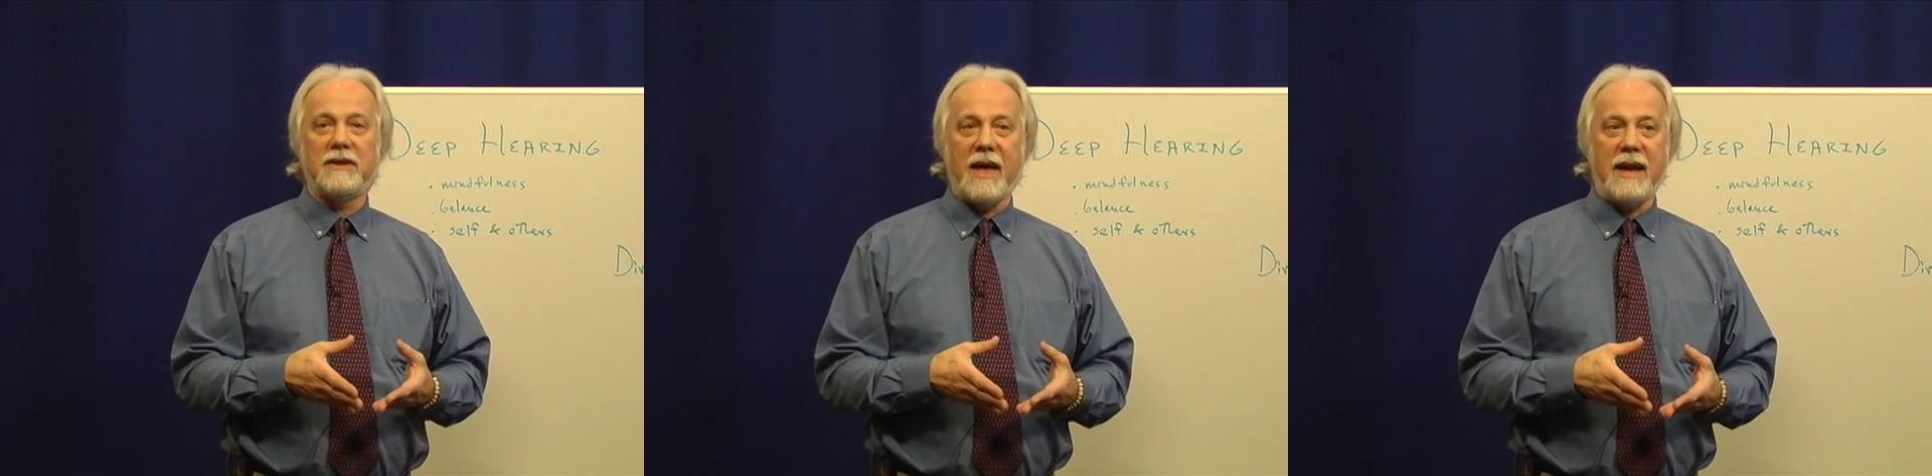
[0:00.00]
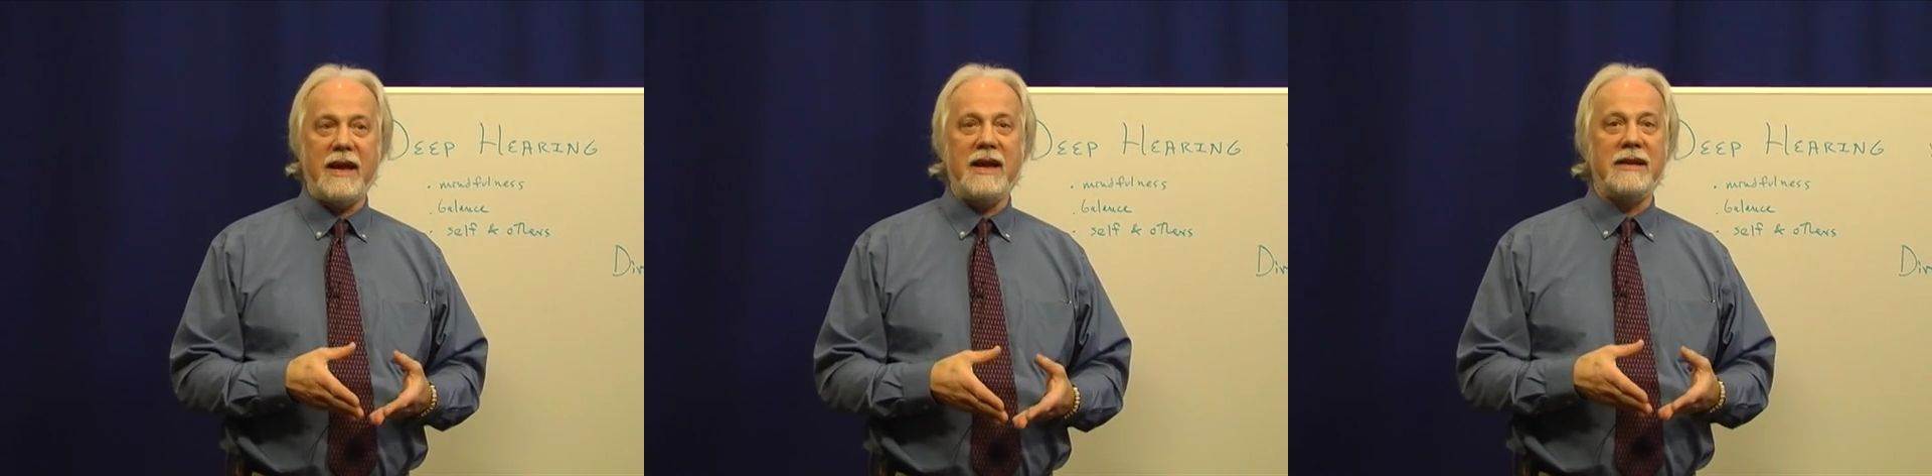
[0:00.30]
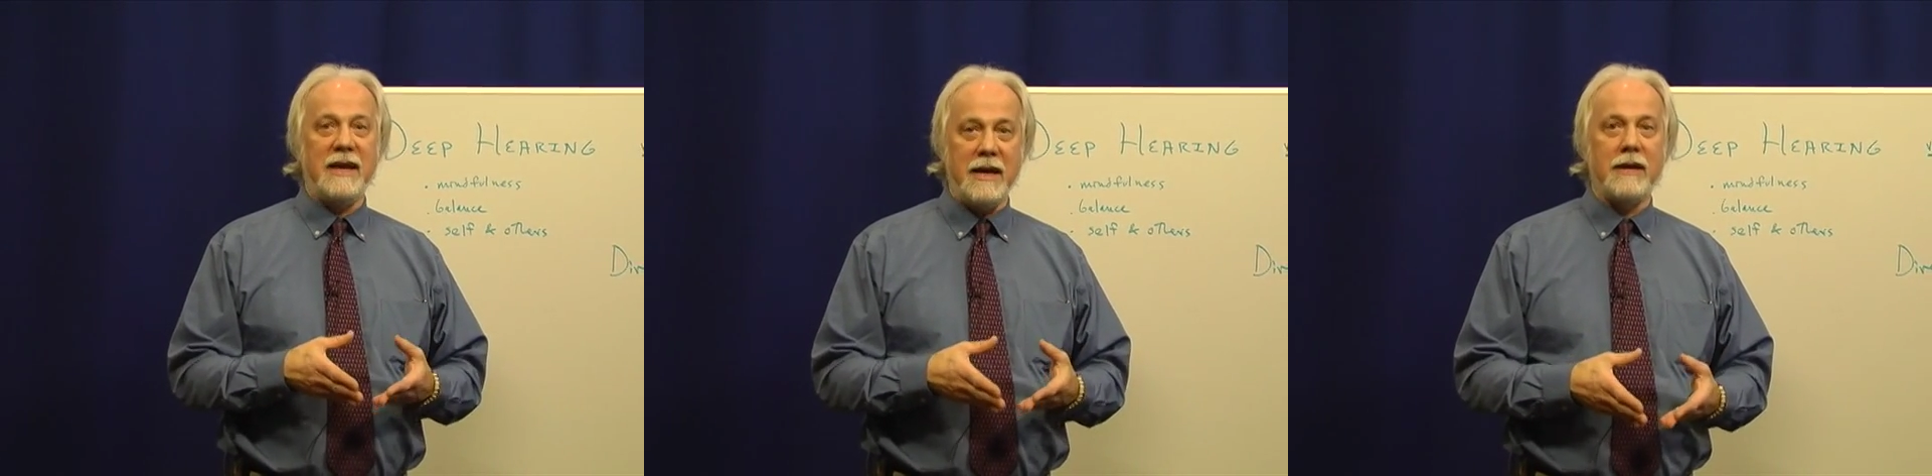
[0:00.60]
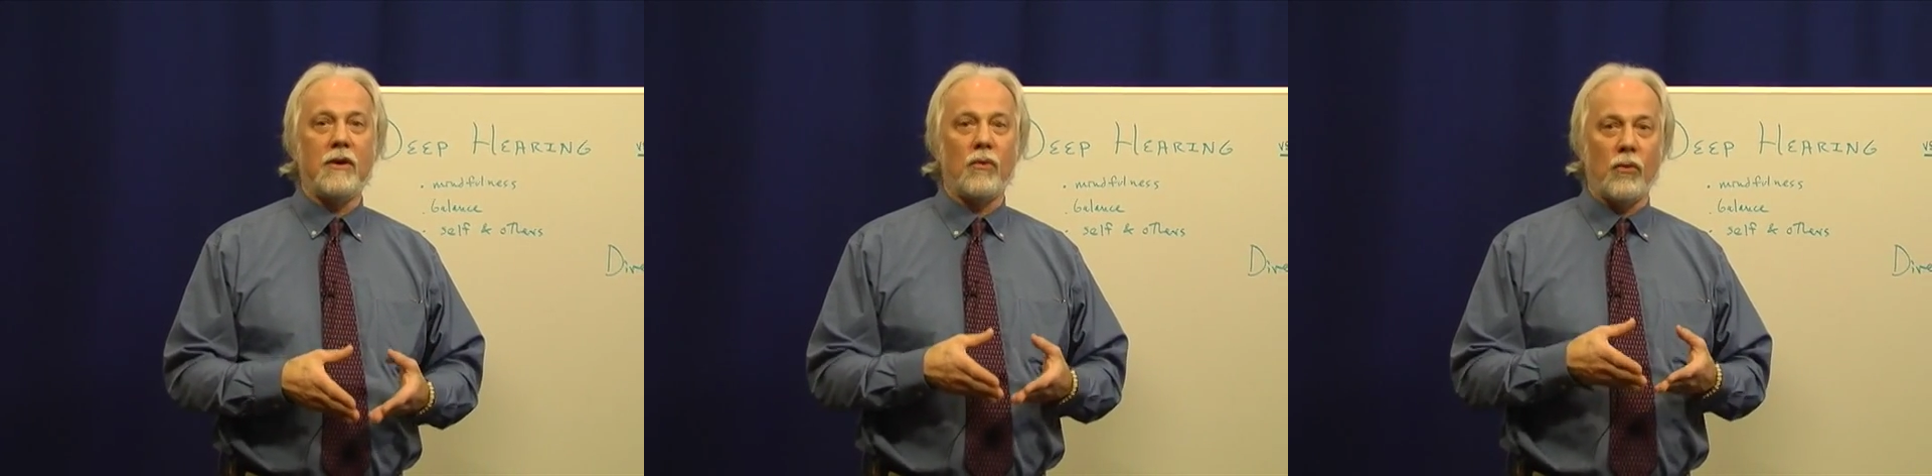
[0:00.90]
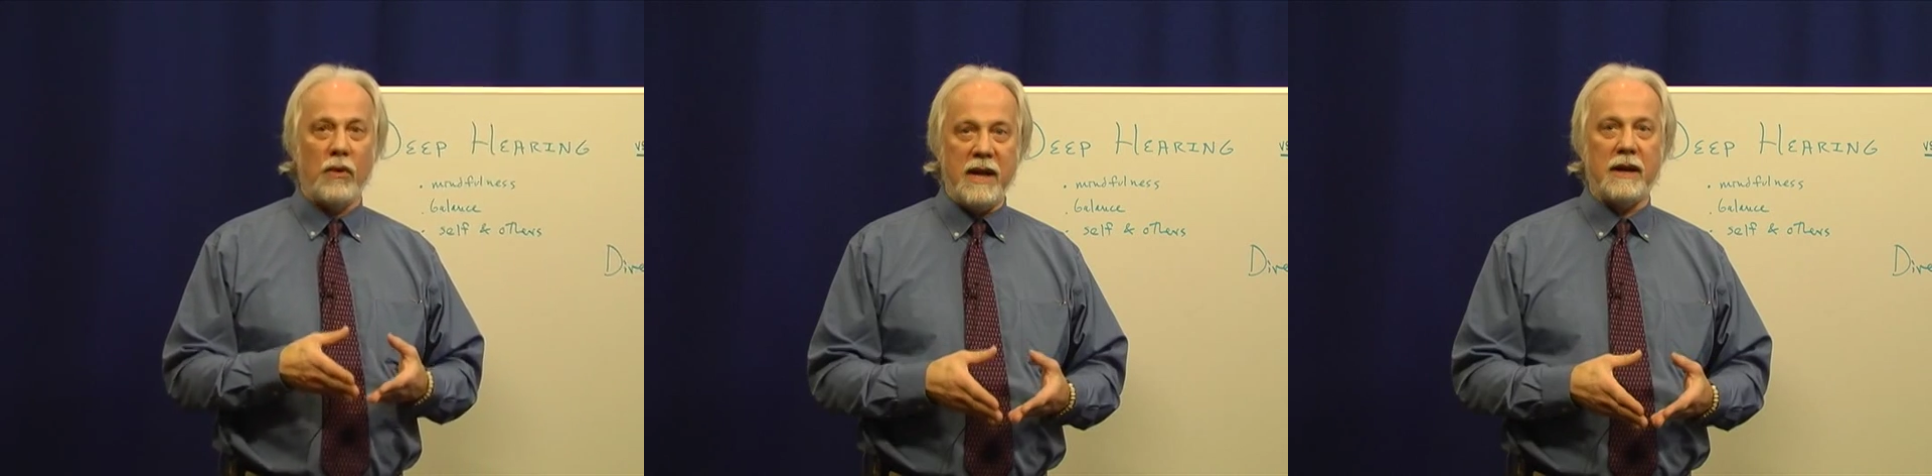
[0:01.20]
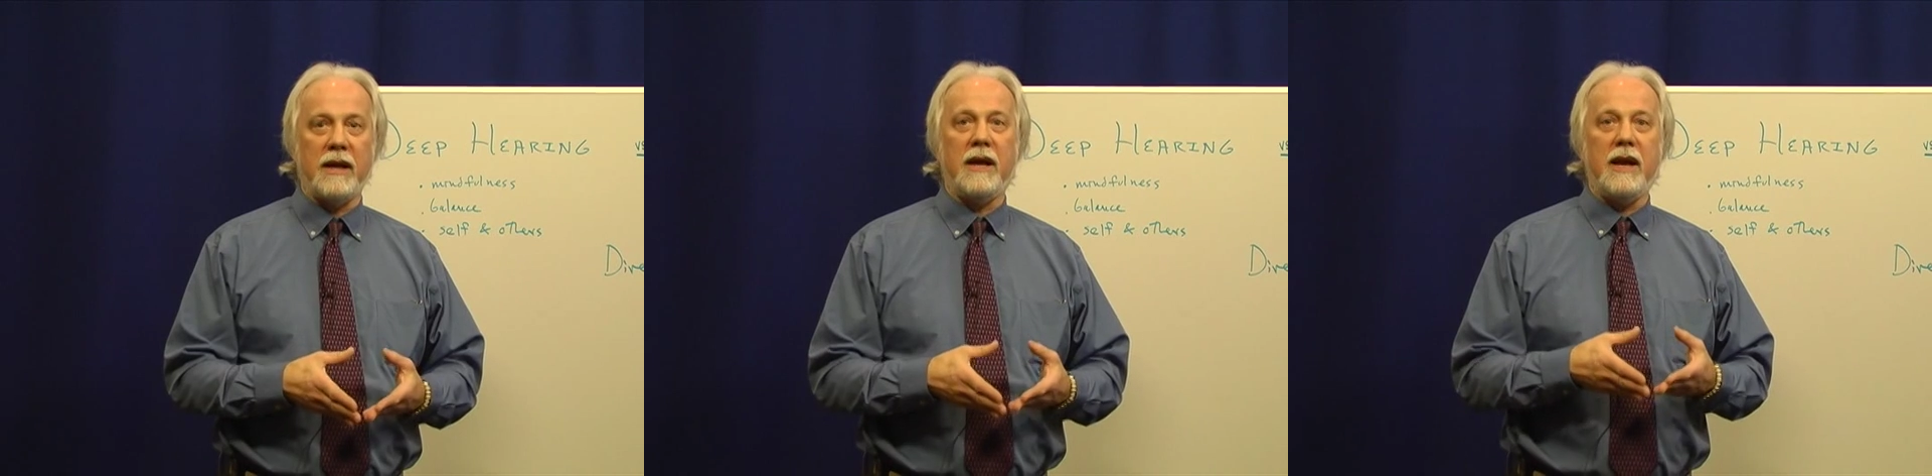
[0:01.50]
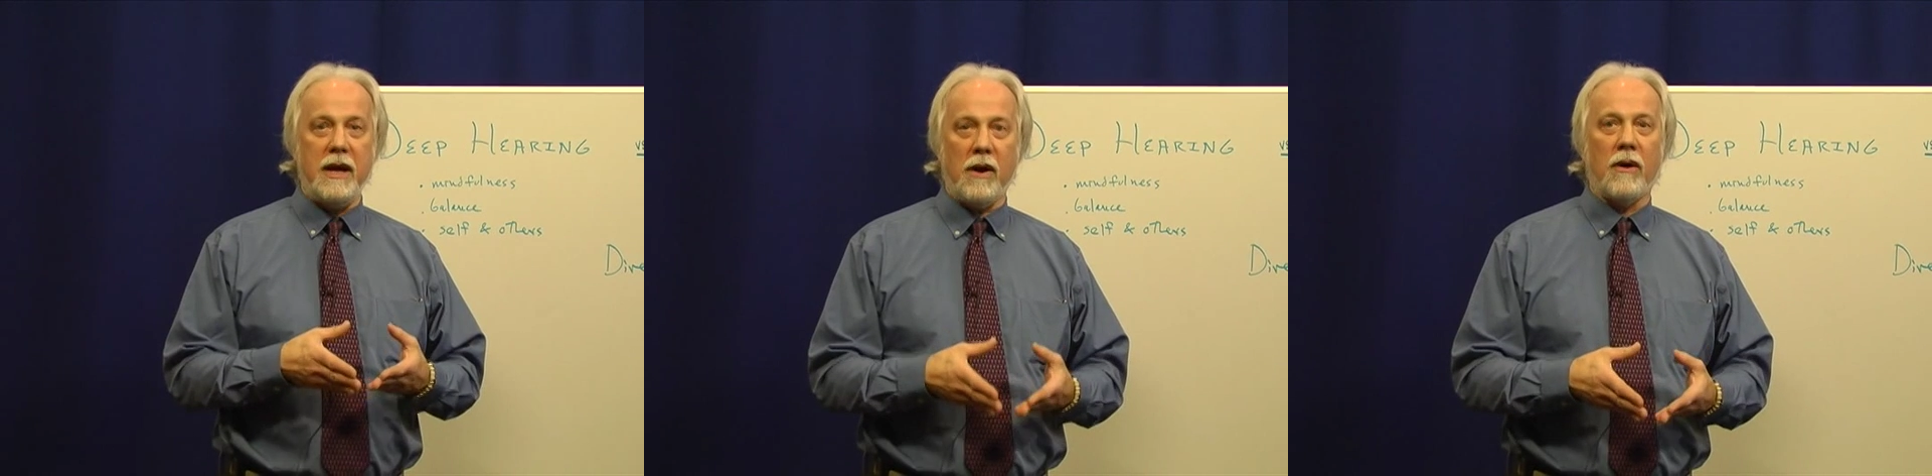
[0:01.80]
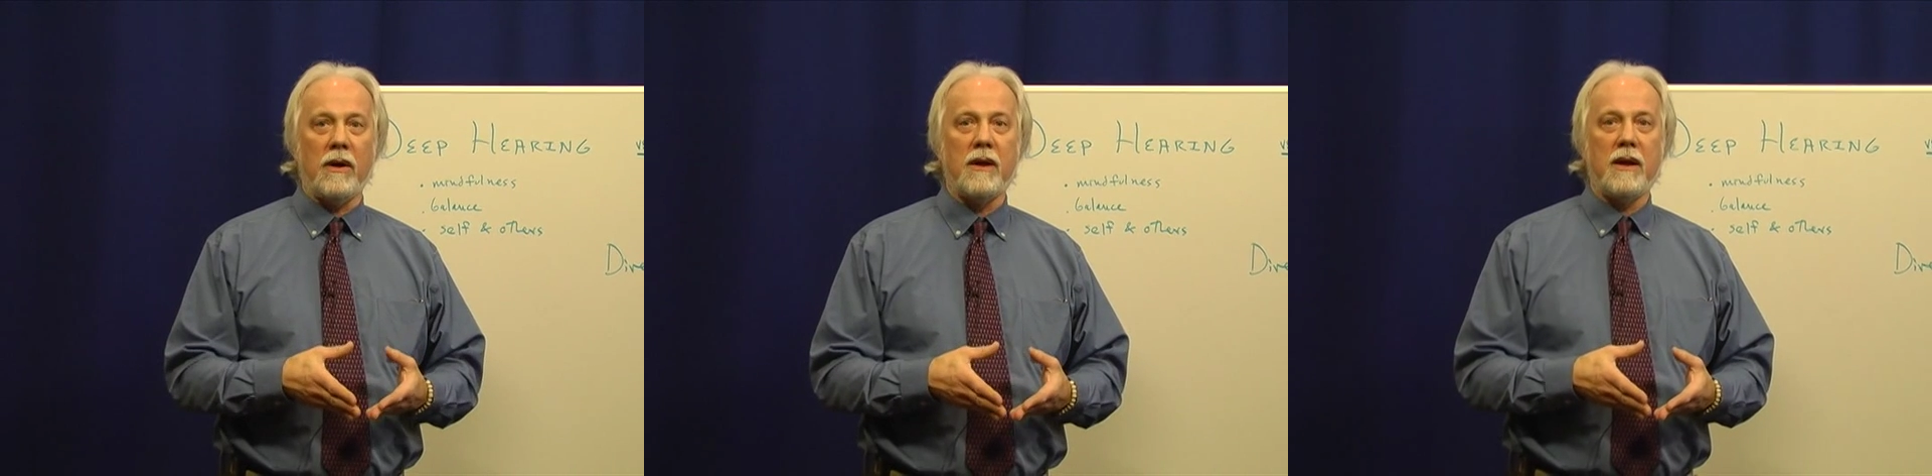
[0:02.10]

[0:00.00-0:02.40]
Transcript: that he did really hear